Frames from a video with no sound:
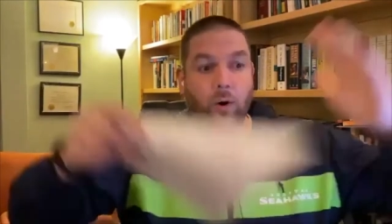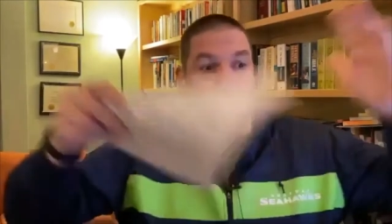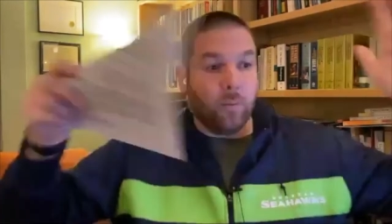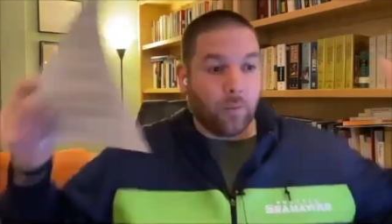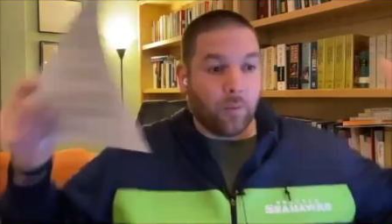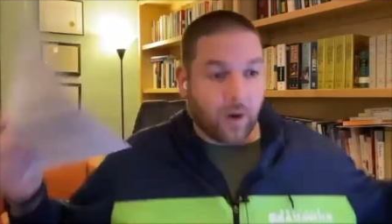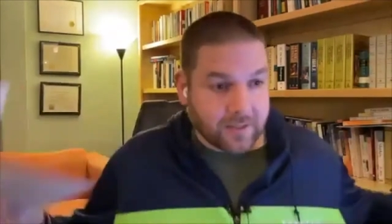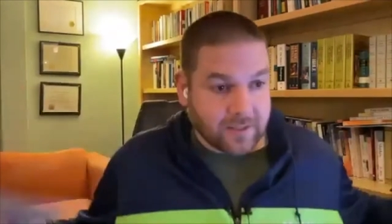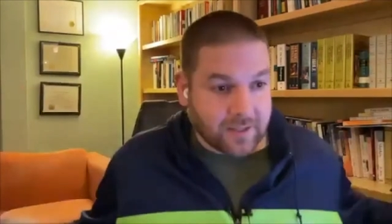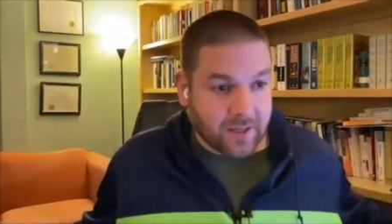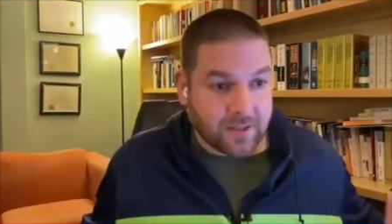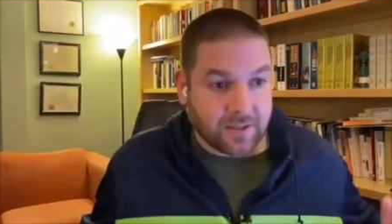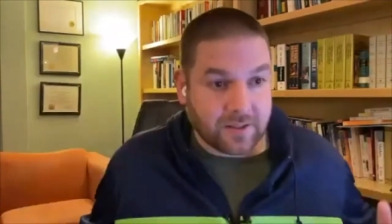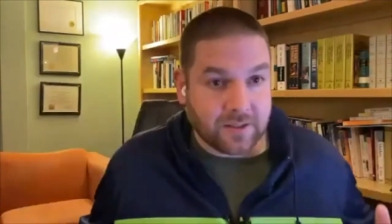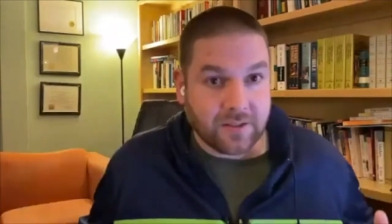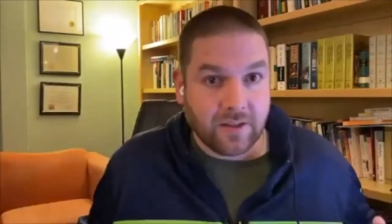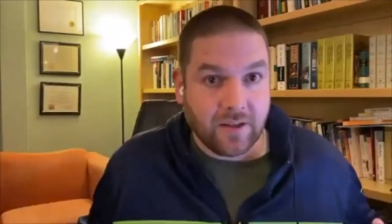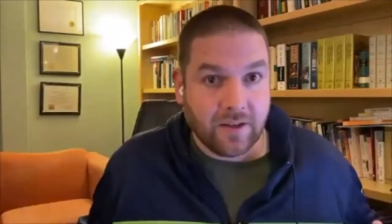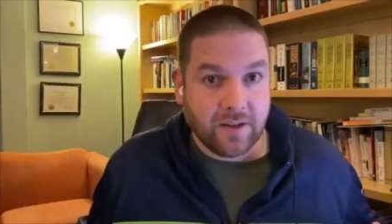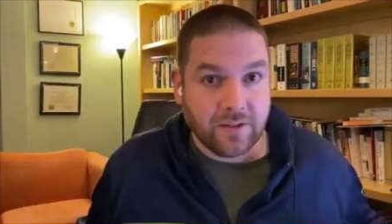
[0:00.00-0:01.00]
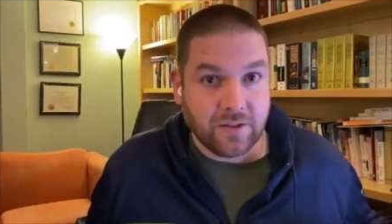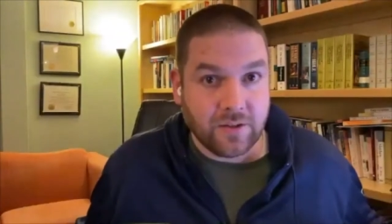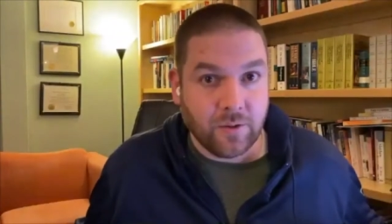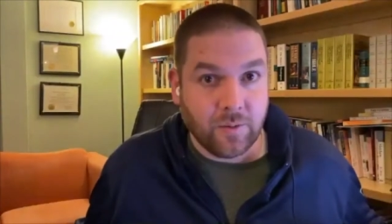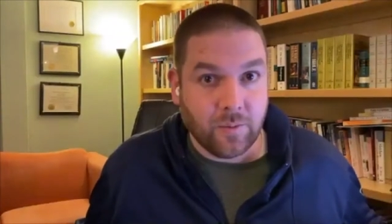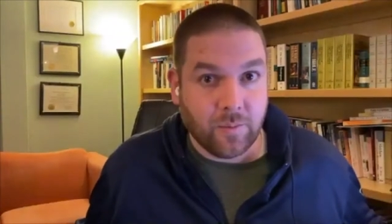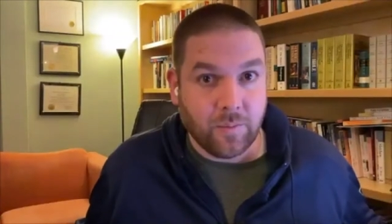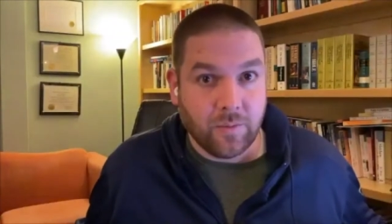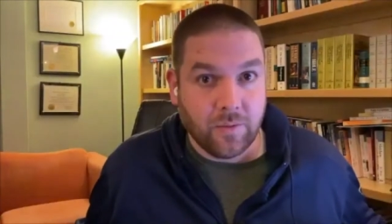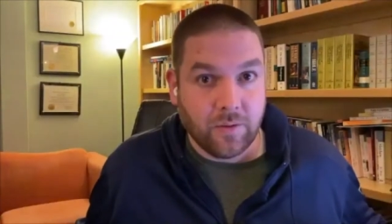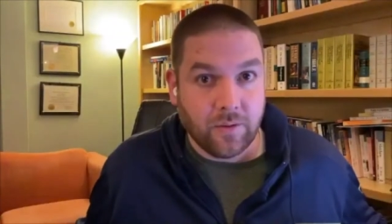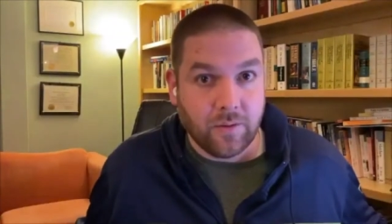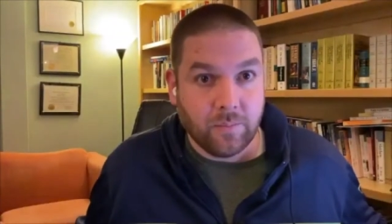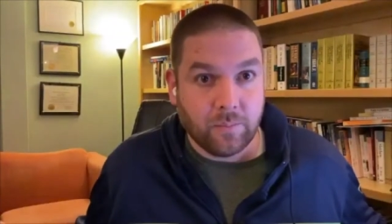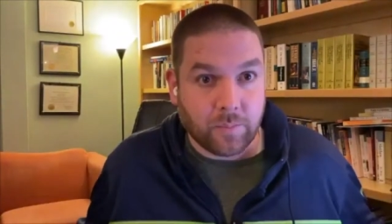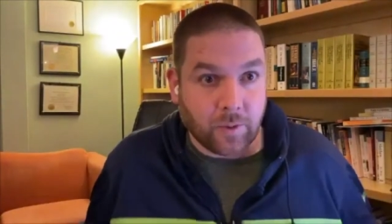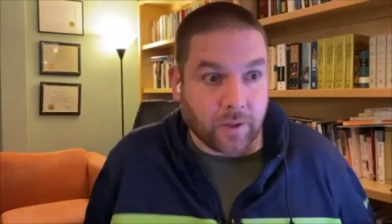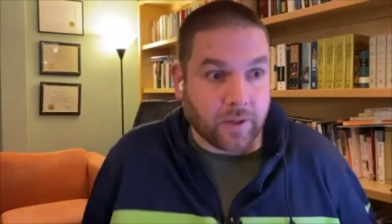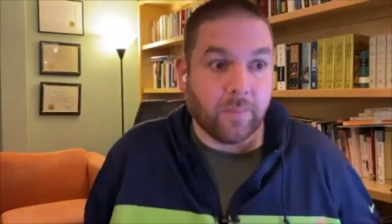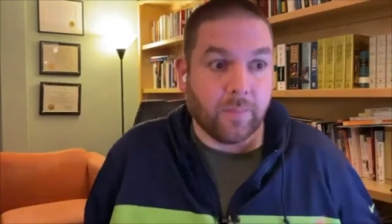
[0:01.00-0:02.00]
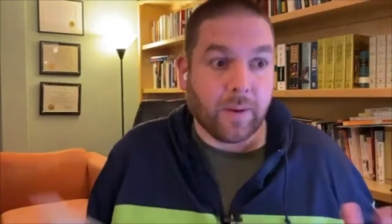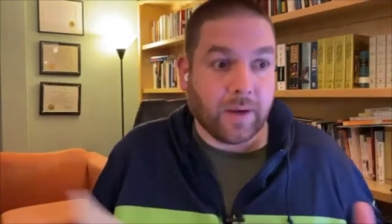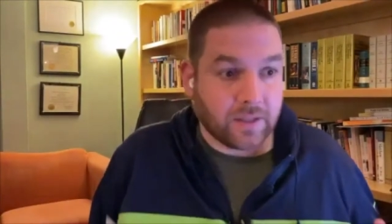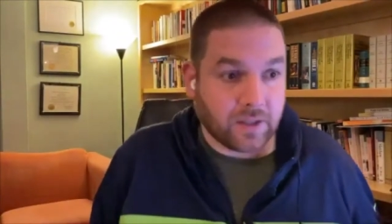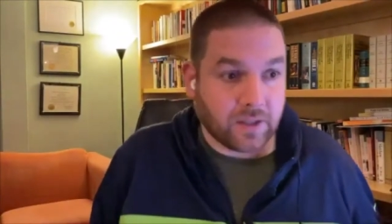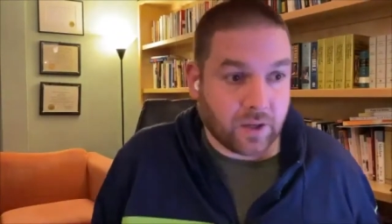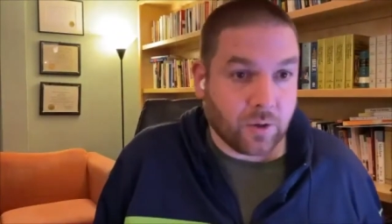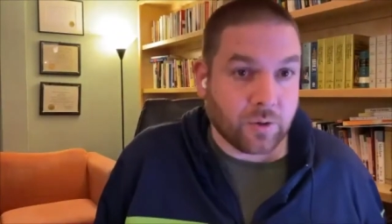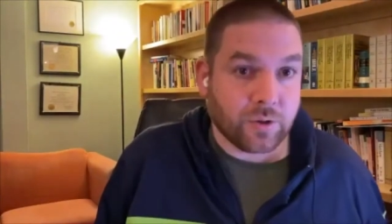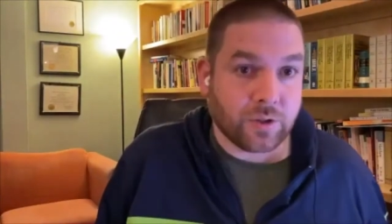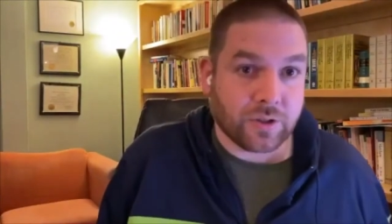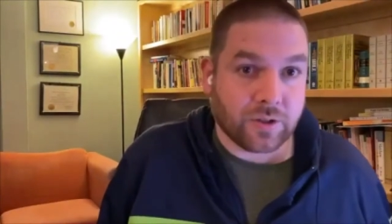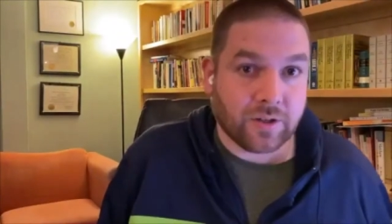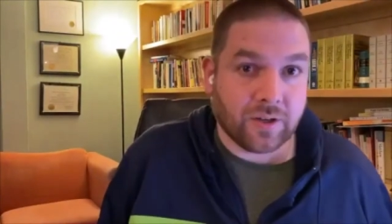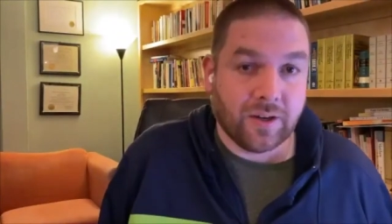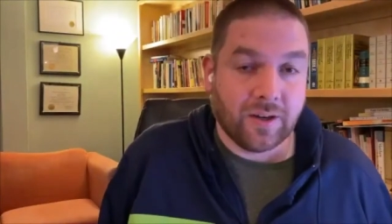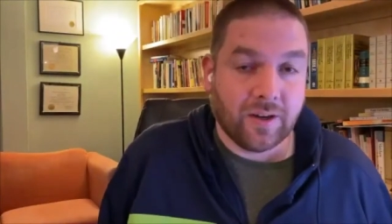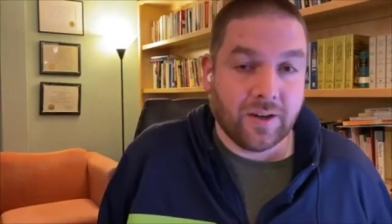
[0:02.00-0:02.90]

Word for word: a whole process to bring it back to kosher.